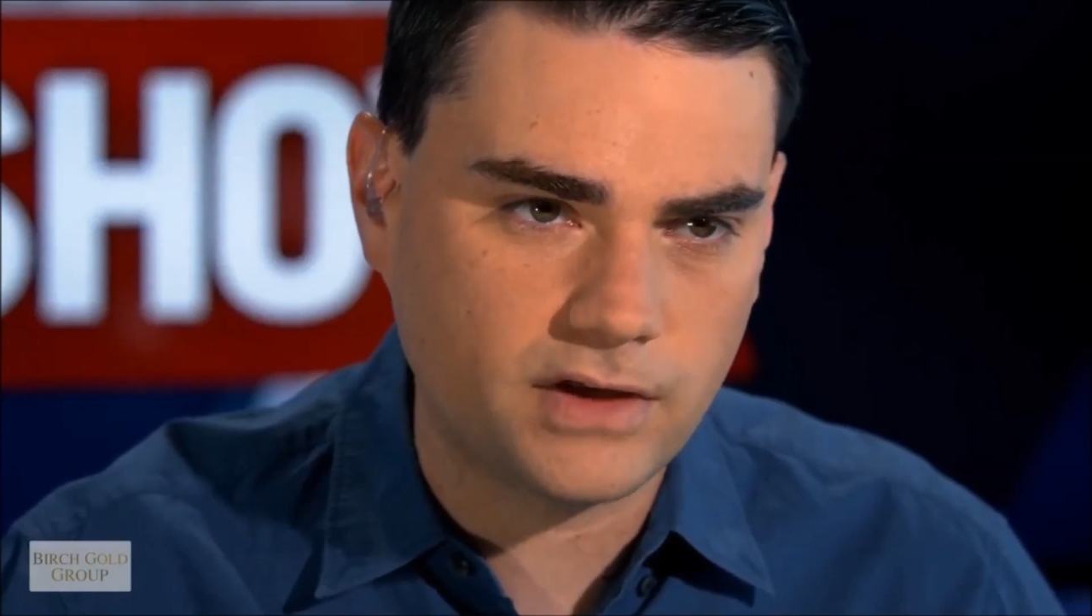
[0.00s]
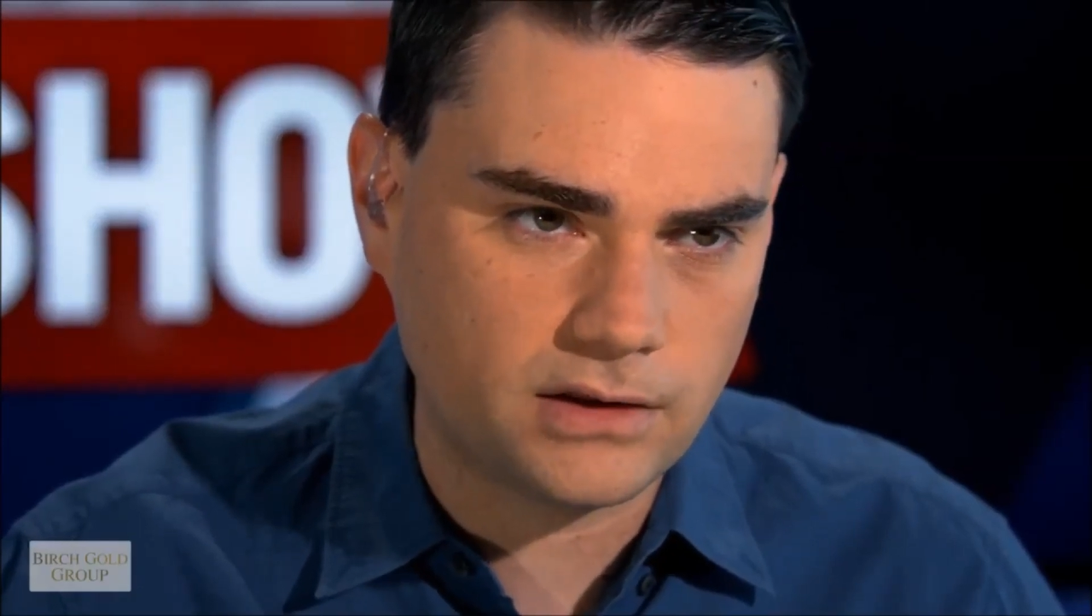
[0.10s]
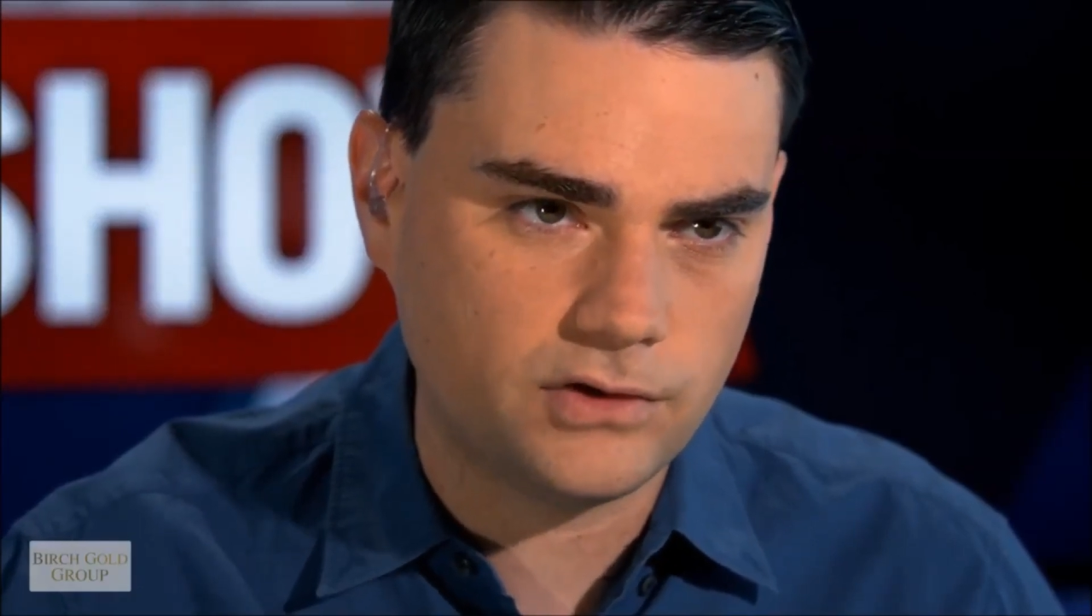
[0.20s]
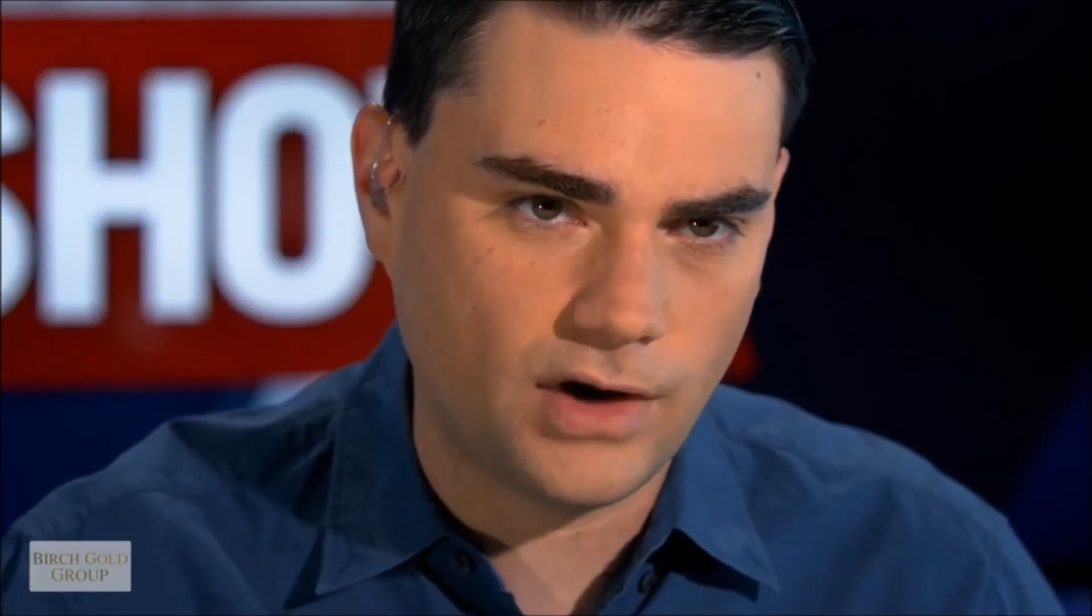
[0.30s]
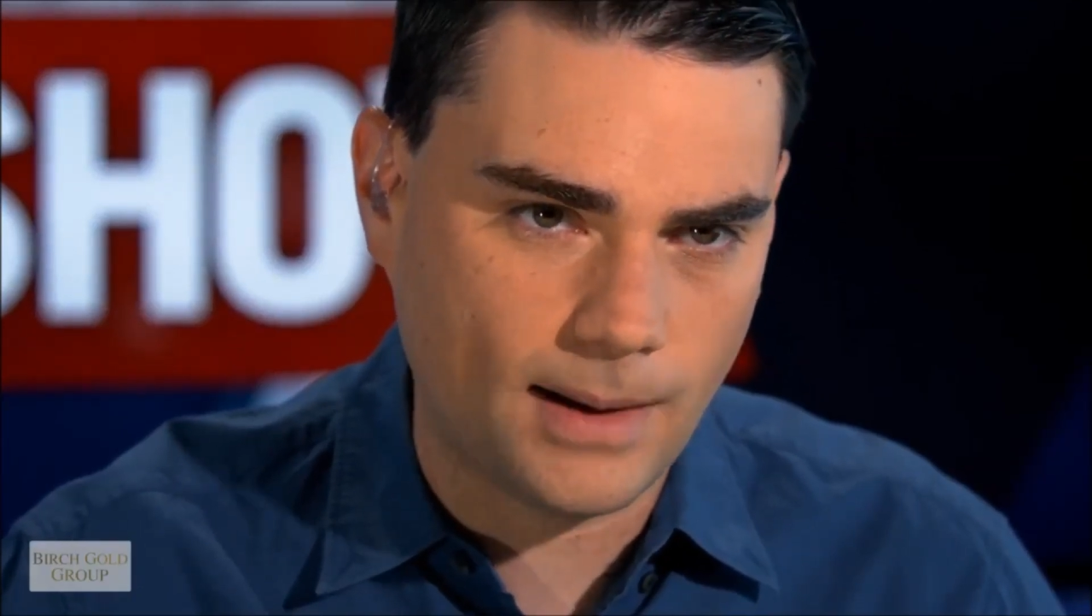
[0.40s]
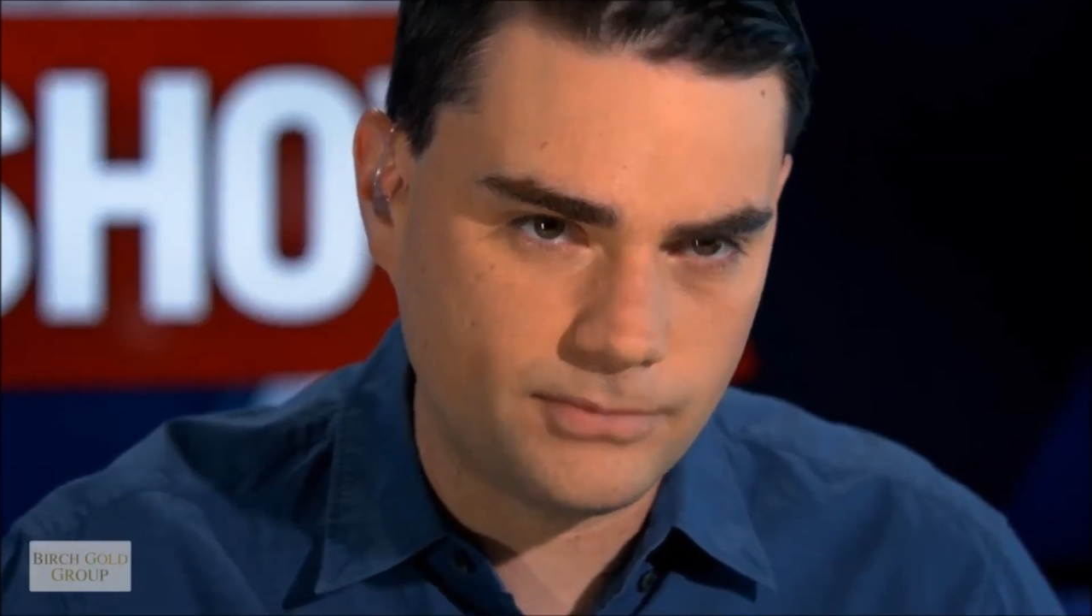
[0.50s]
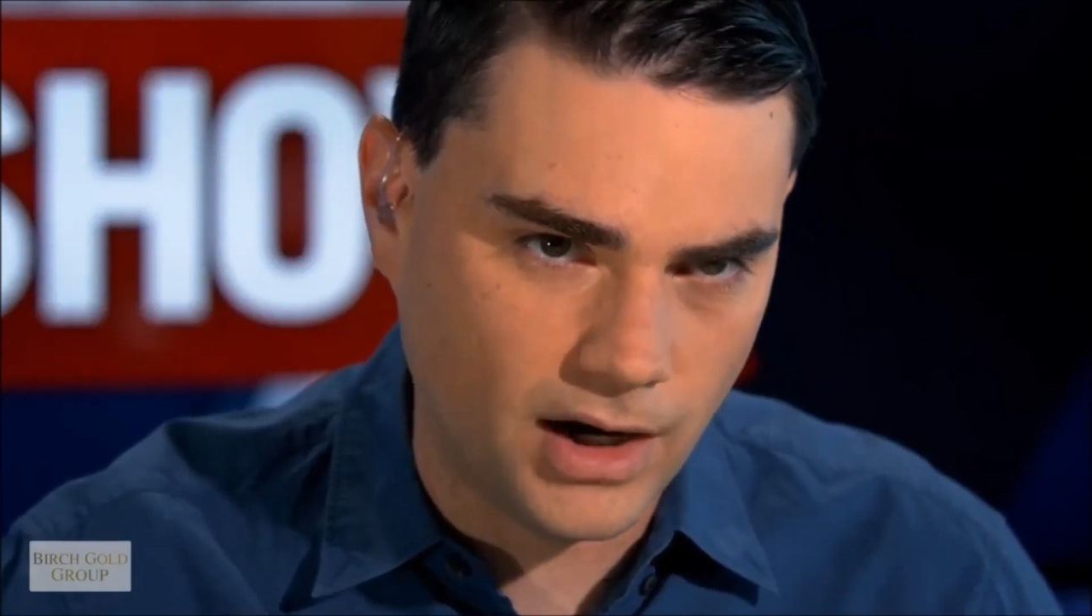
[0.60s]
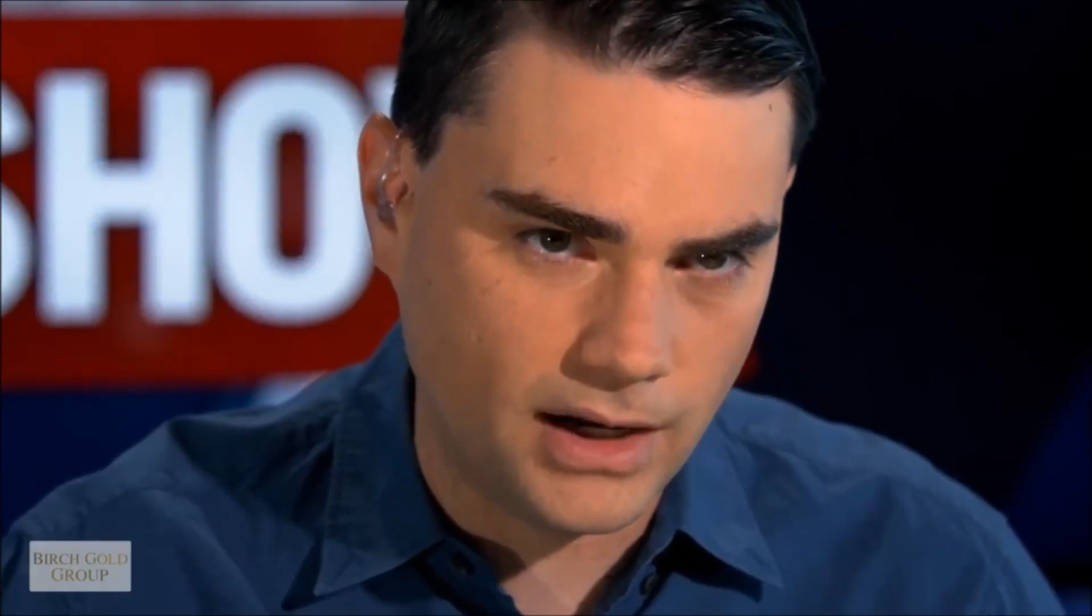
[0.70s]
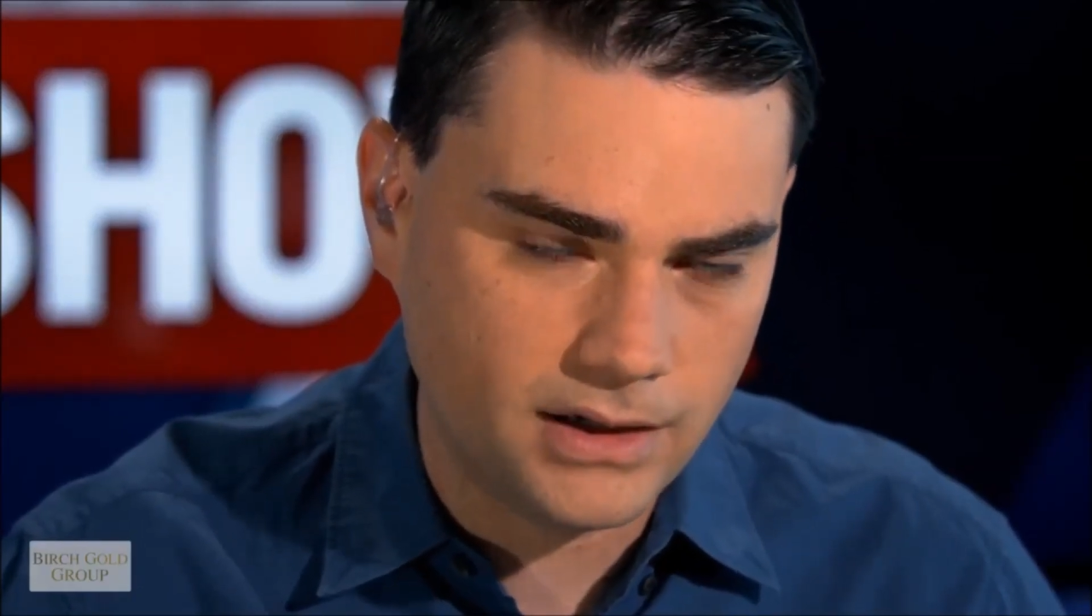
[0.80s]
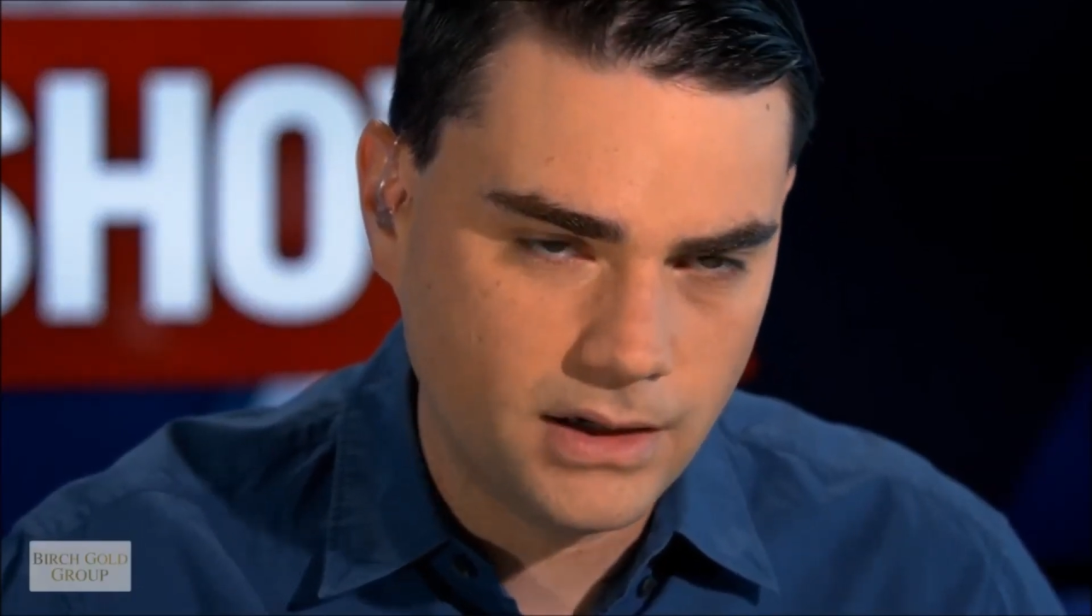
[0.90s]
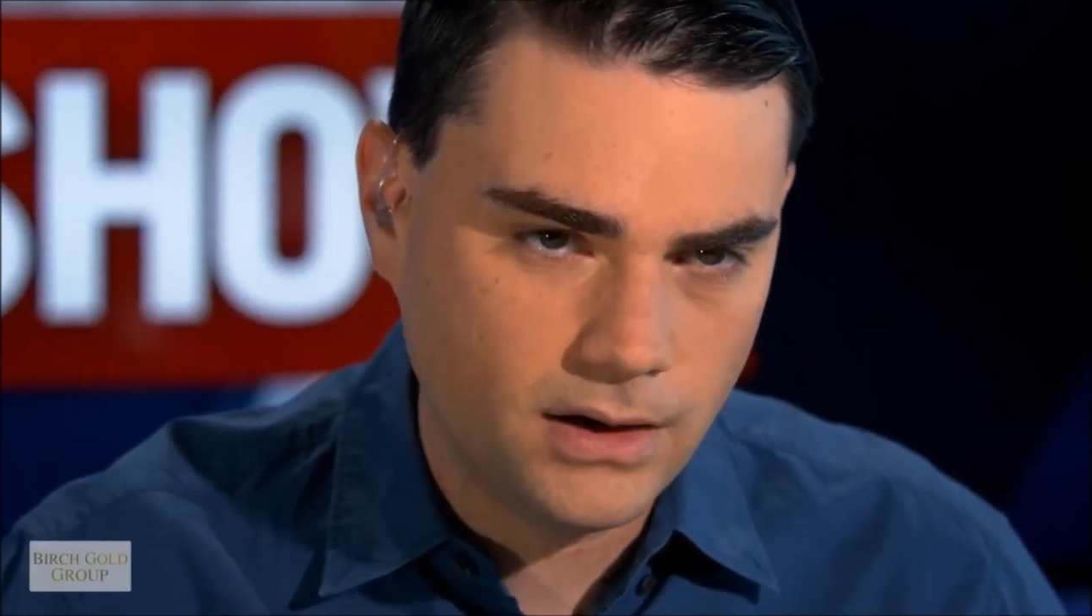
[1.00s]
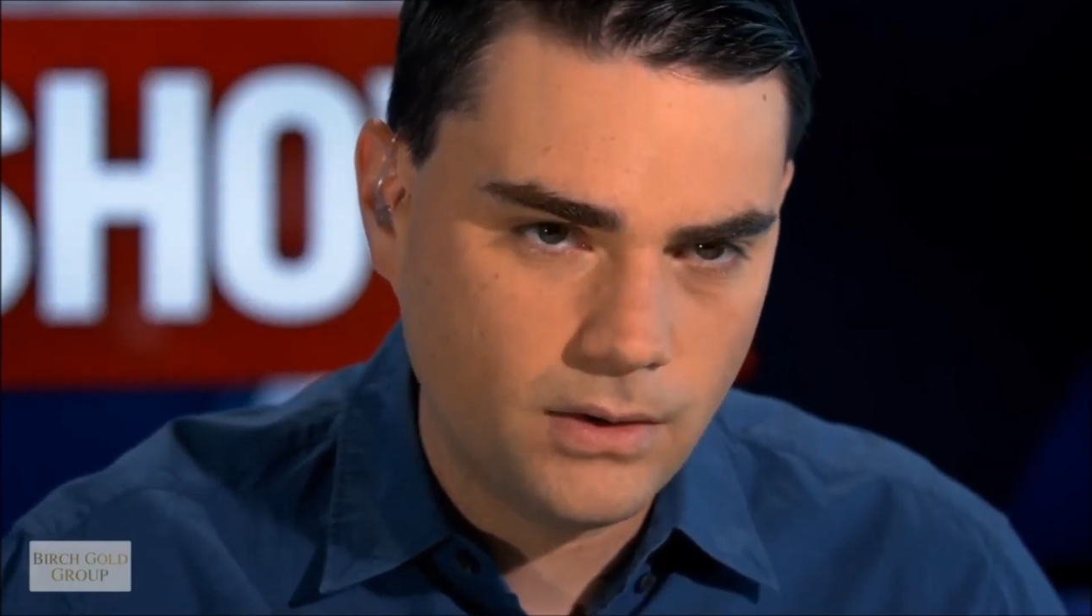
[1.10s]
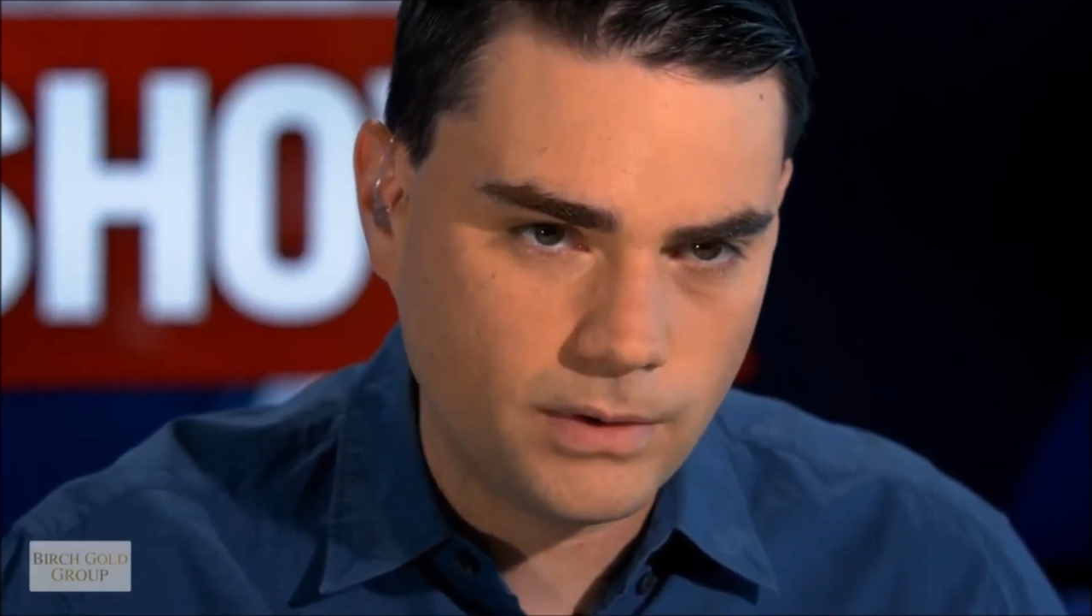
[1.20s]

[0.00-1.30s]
get the job done